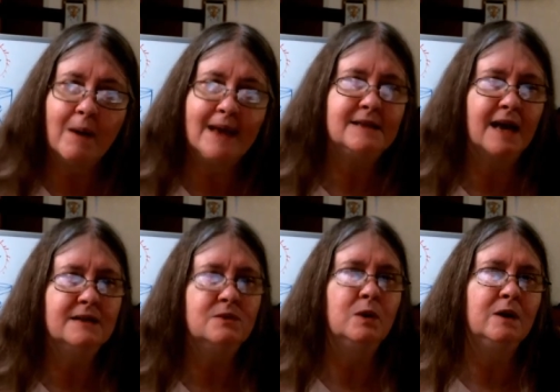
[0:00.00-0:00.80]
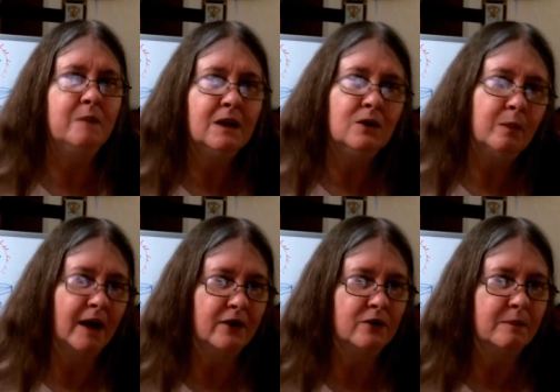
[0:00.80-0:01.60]
So the OSS would
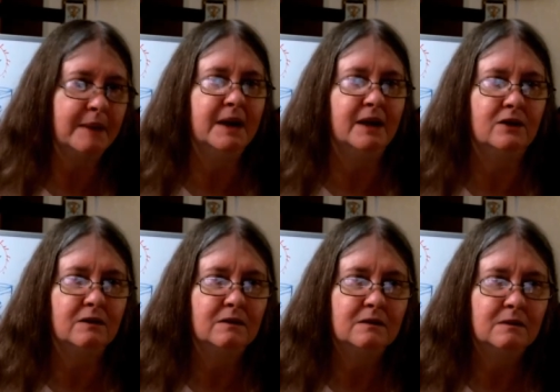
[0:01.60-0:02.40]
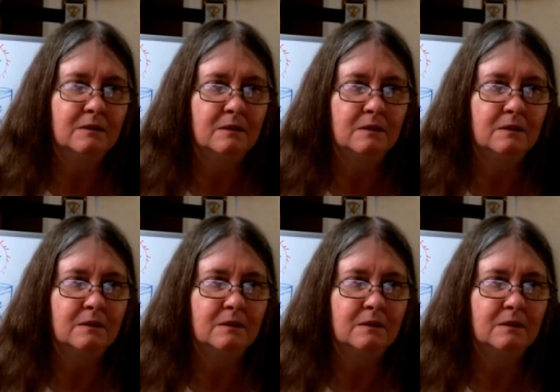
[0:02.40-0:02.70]
have been who bothered my mother,